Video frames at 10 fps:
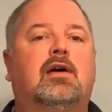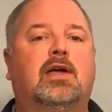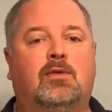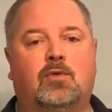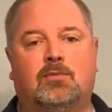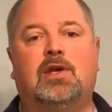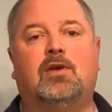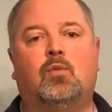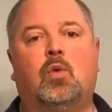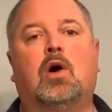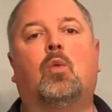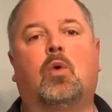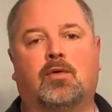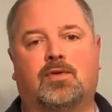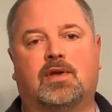it would be well
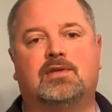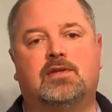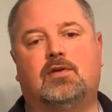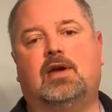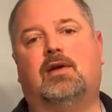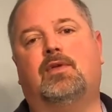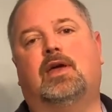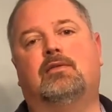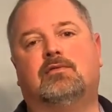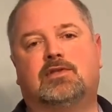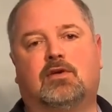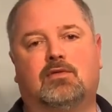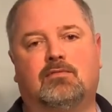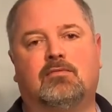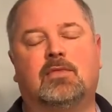worth it to have that
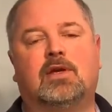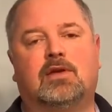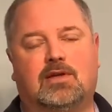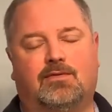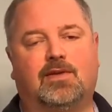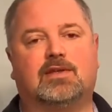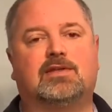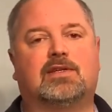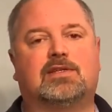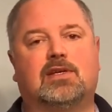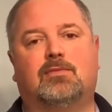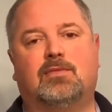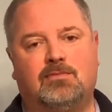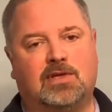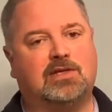zone defense
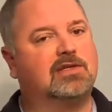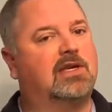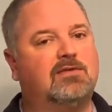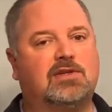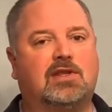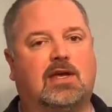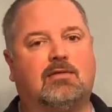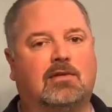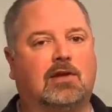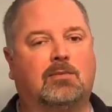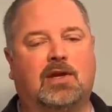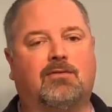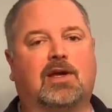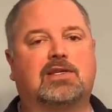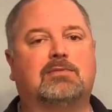system. It just gives you that little bit of
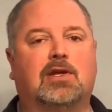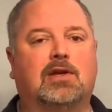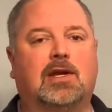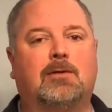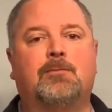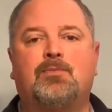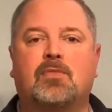flexibility.